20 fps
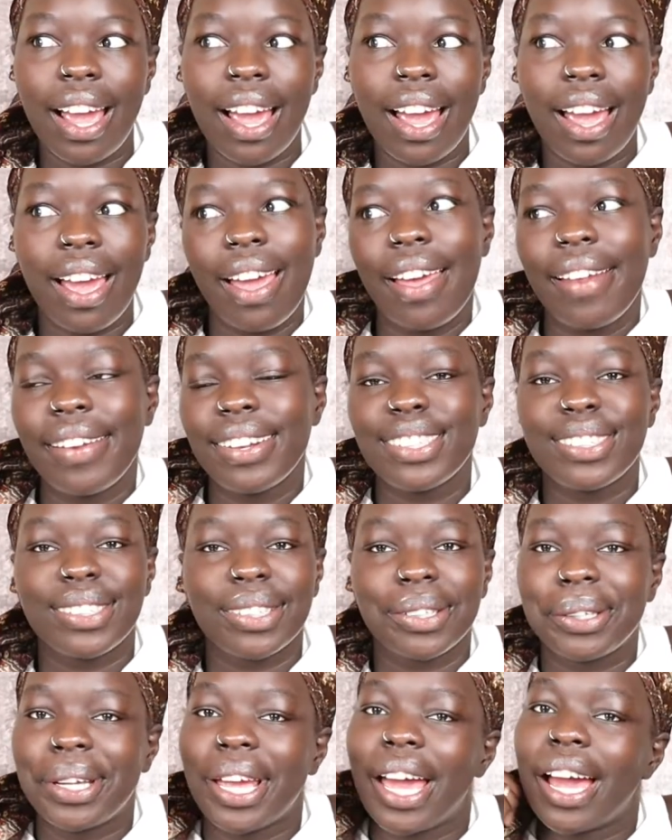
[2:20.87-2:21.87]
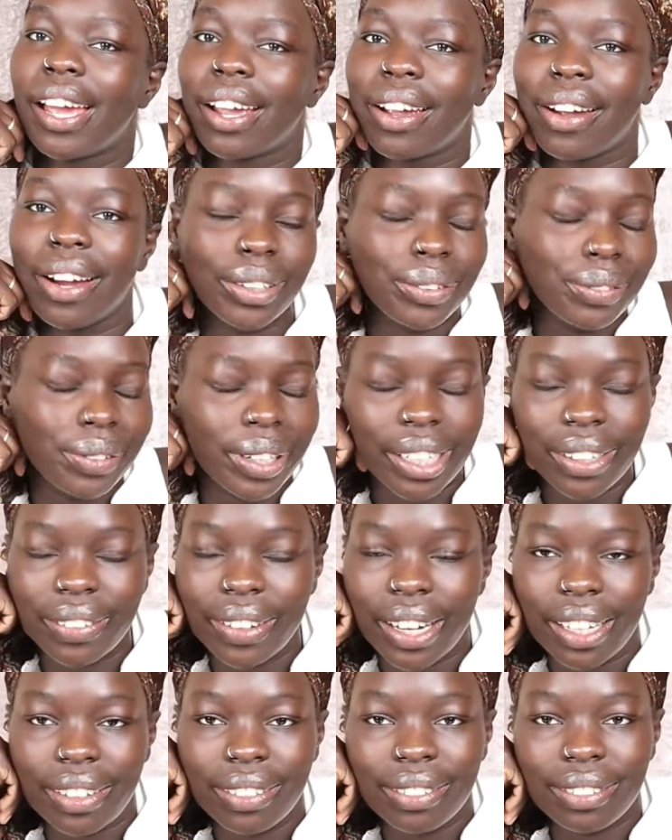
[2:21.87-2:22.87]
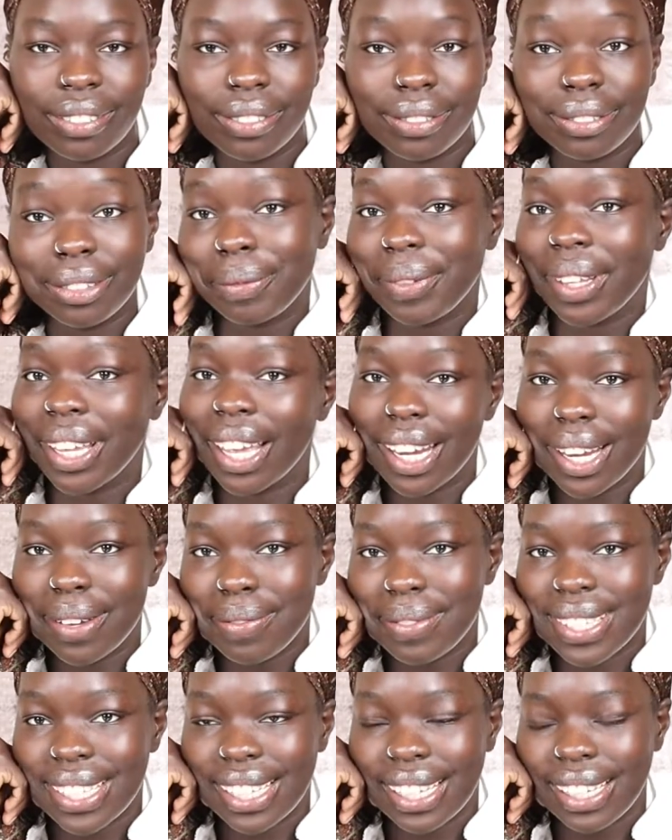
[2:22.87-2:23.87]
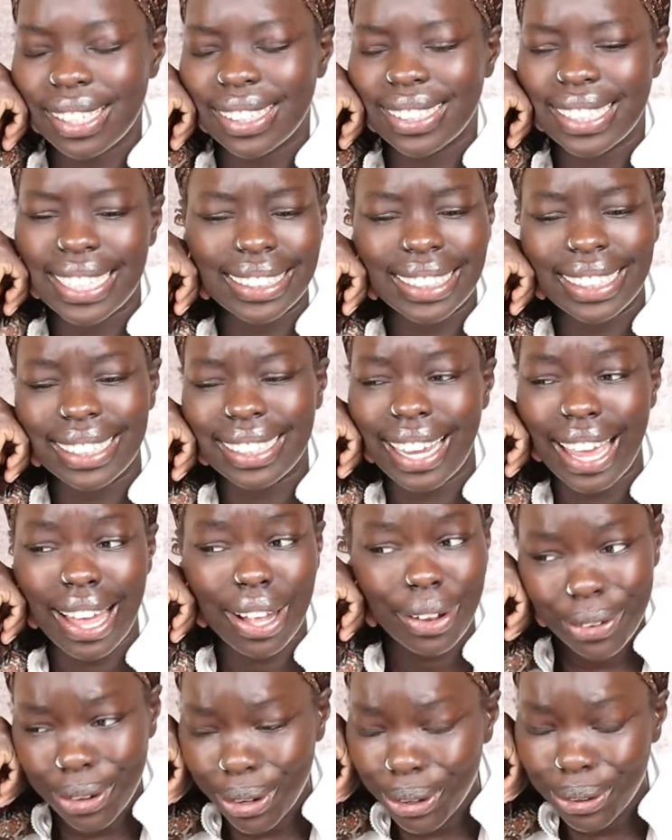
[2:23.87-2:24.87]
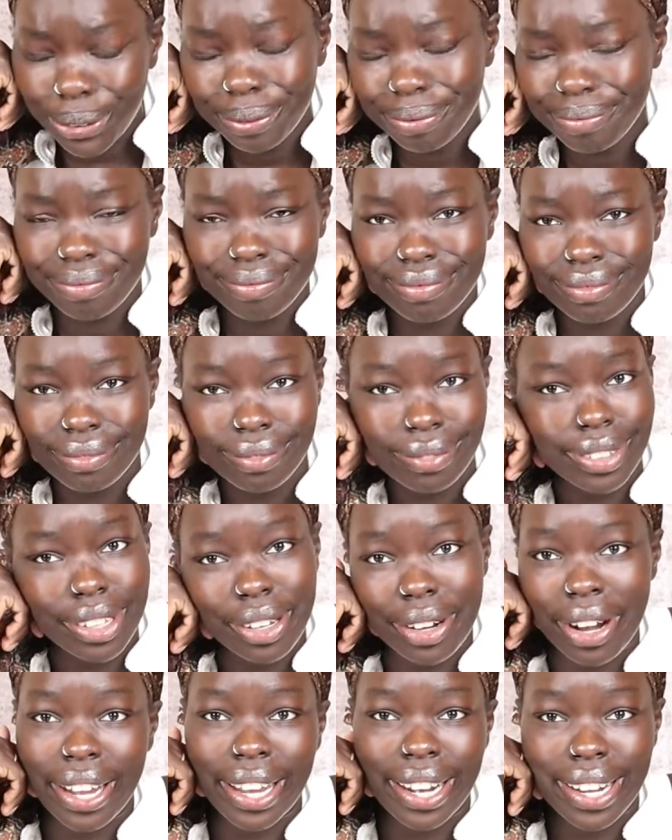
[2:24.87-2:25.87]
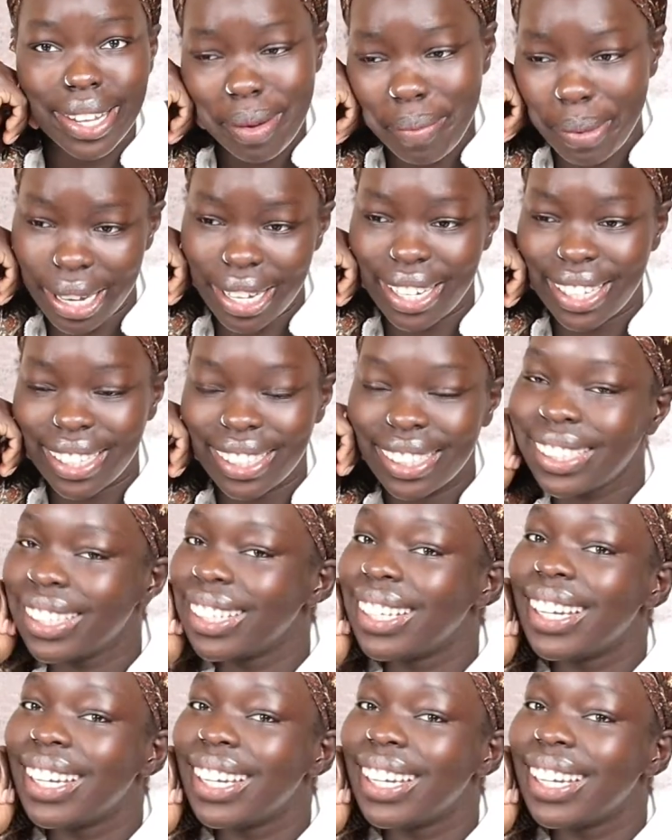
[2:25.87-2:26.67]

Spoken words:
And so, yeah, I got the runaround from the NMC because they said, hell no, you're not getting your PIN yet.